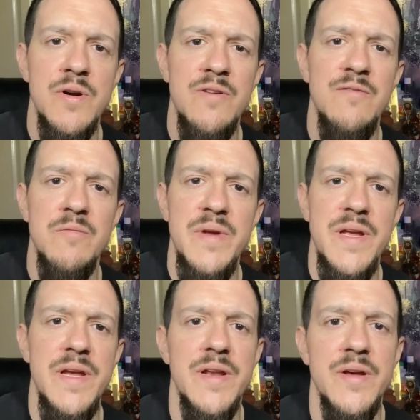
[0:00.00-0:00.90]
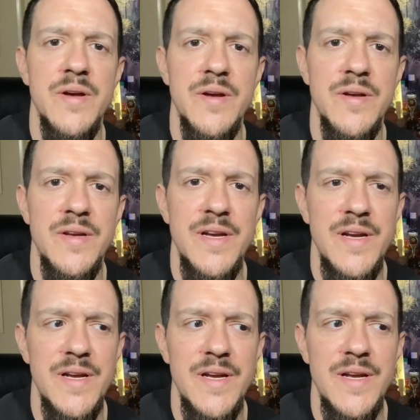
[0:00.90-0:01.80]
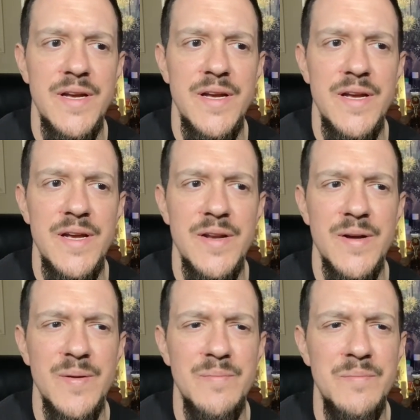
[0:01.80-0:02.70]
for me in a in a